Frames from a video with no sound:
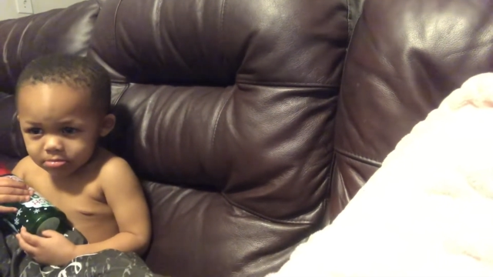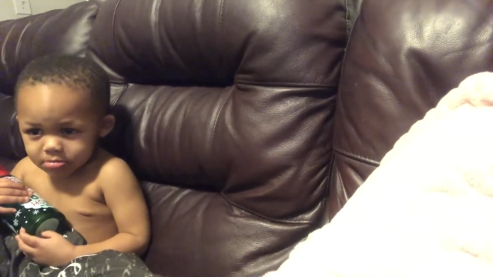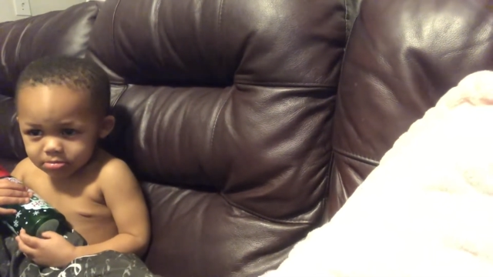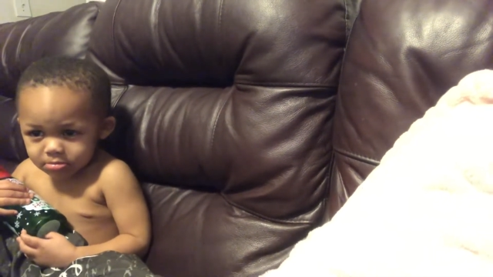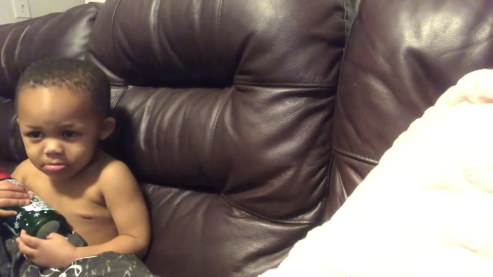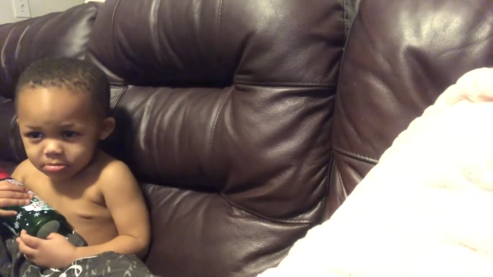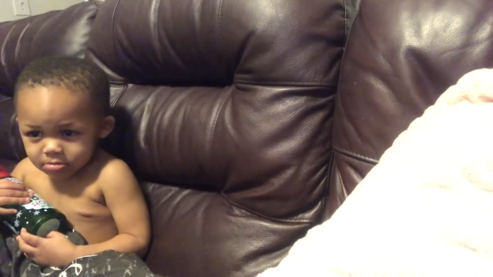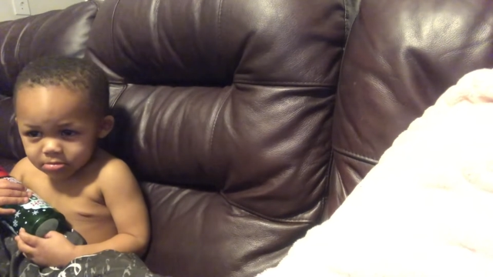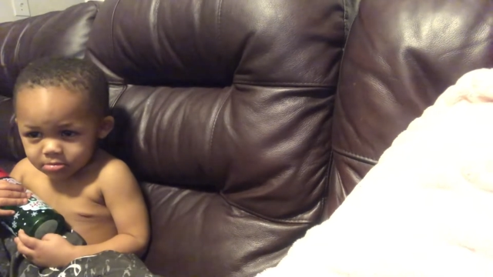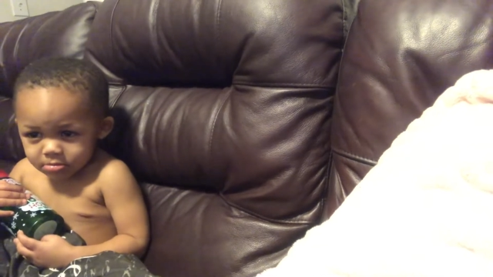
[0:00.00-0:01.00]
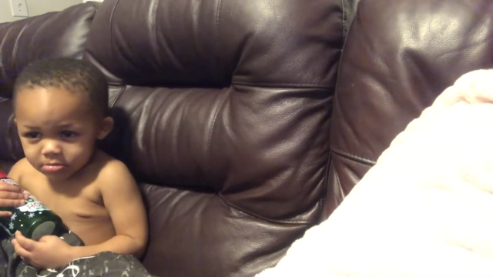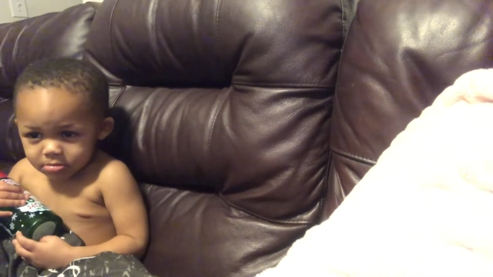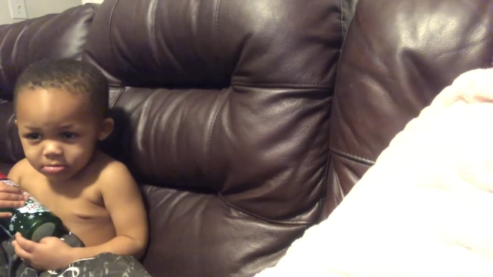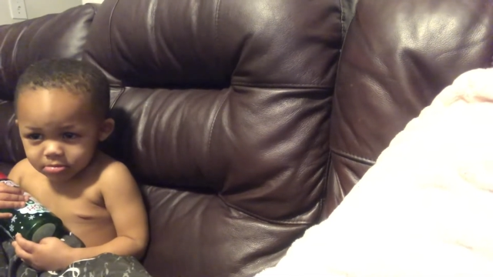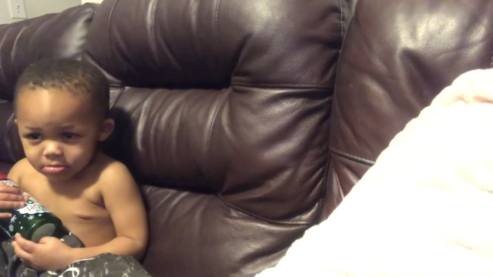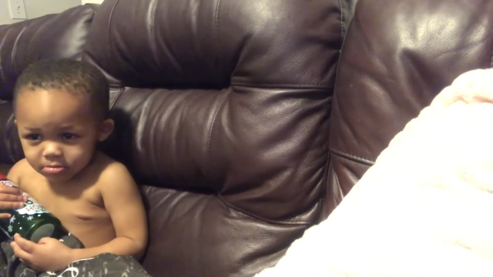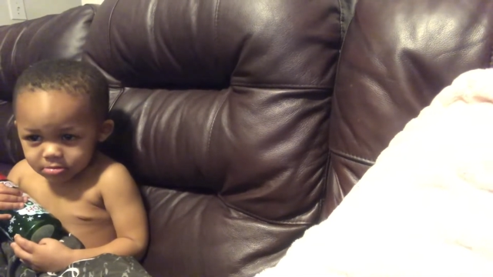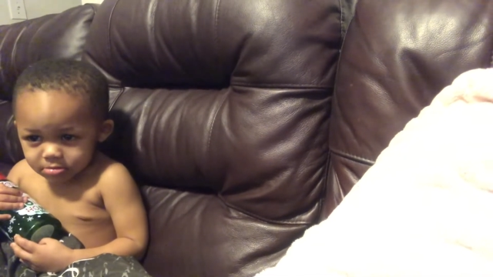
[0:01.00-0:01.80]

Nobody speaks.